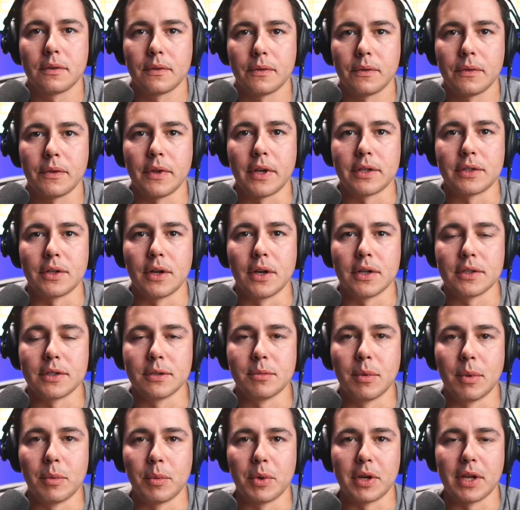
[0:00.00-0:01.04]
That's
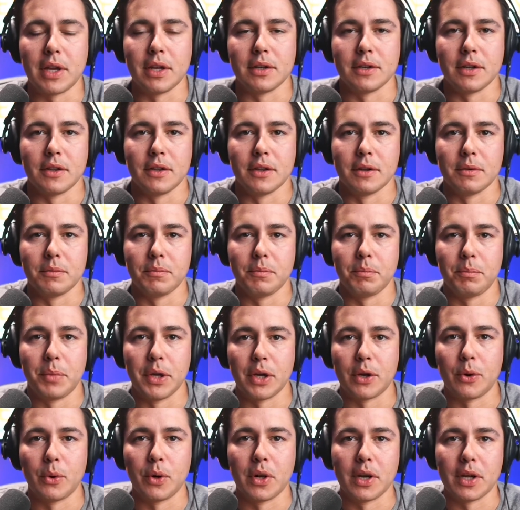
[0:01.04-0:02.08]
awesome. I want to get into the
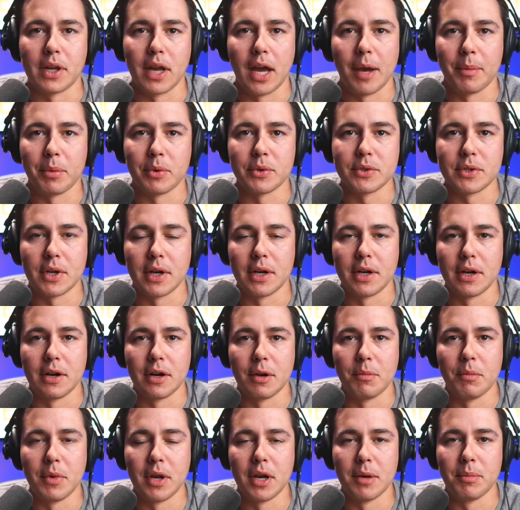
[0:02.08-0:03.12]
Bitcoin and capital side here
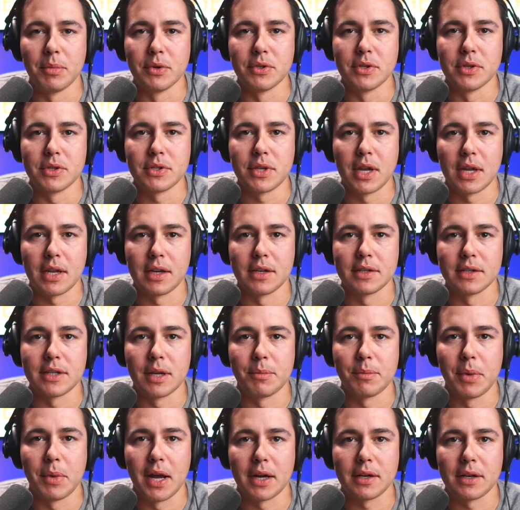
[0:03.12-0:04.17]
in a minute, but just taking a
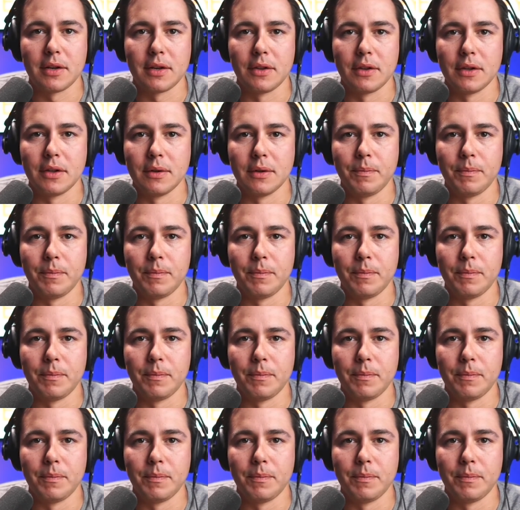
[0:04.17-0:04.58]
step back to the